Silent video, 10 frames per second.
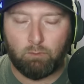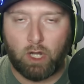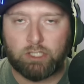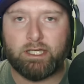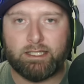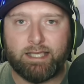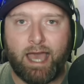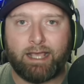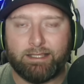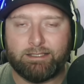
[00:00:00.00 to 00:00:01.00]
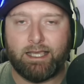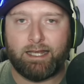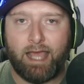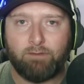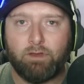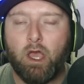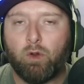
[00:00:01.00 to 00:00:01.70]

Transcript: rushing attack in the second half